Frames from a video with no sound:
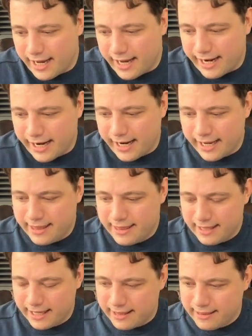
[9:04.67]
I
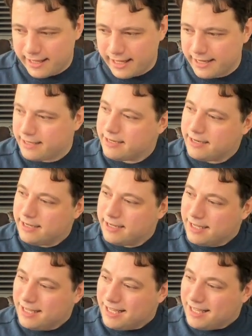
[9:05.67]
think that
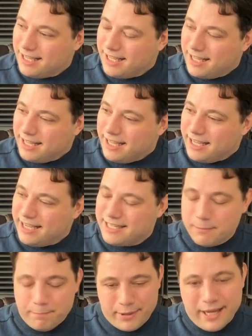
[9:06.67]

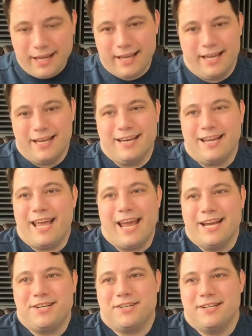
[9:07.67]
it's a big
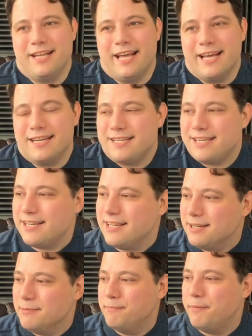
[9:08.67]
indication that,
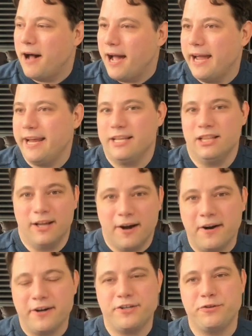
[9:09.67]
by and
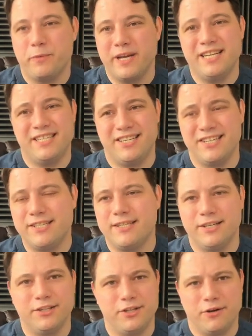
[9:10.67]
large, we just
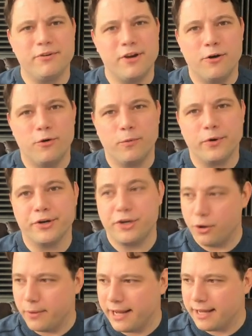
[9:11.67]
still don't know what we're
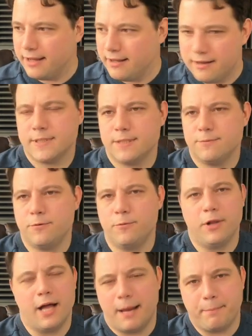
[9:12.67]
doing. When
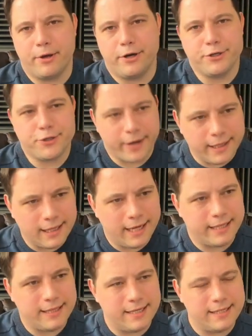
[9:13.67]
we'll hop on a trend
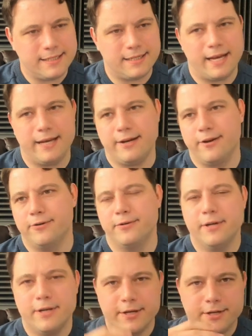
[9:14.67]
like this and
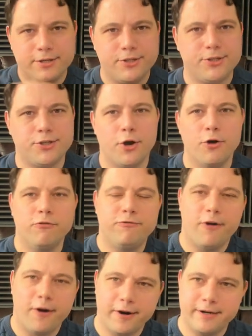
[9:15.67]
go so
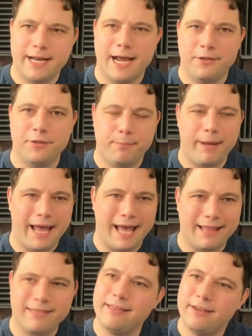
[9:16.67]
far down the
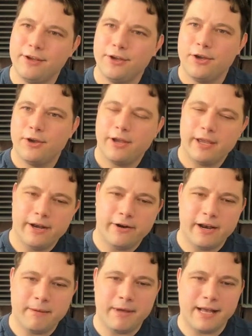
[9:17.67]
path, and
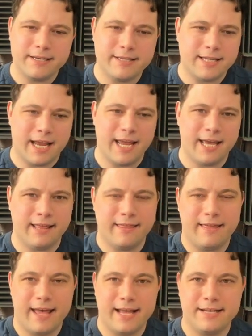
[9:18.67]
I'm not saying
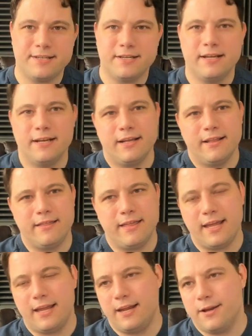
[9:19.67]
that
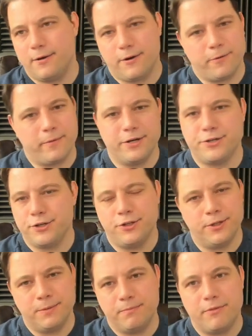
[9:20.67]
the
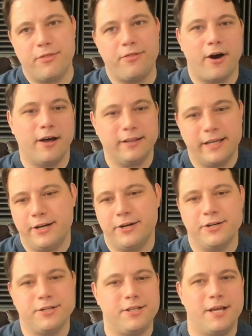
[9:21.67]
original thought
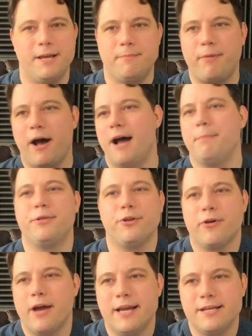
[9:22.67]
leaders that
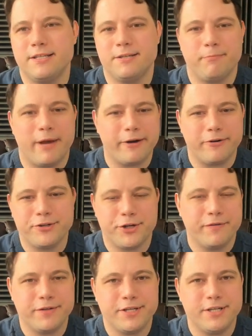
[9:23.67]
popularized
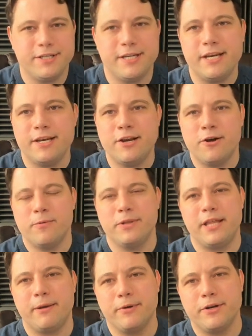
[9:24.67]
microservices didn't know
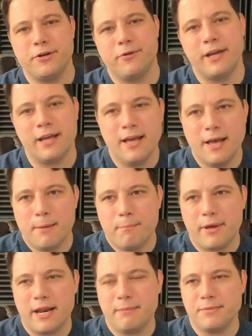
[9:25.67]
what they were doing,
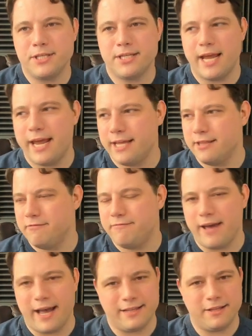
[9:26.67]
but I'm saying the
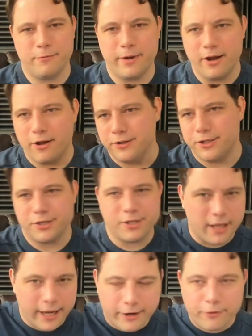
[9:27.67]
fact that we all
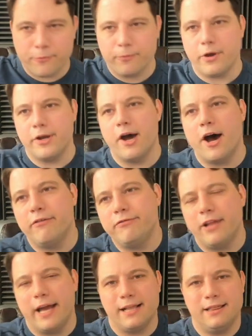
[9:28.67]
just run
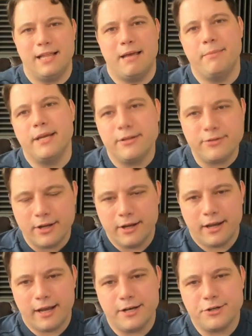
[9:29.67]
off like lemmings
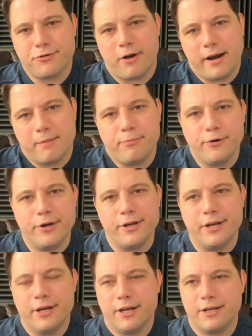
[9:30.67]
and try to
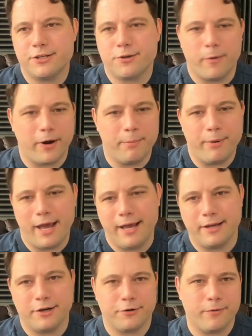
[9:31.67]
put a square
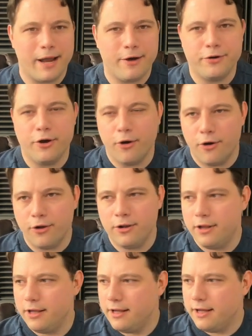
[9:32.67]
peg in a round hole,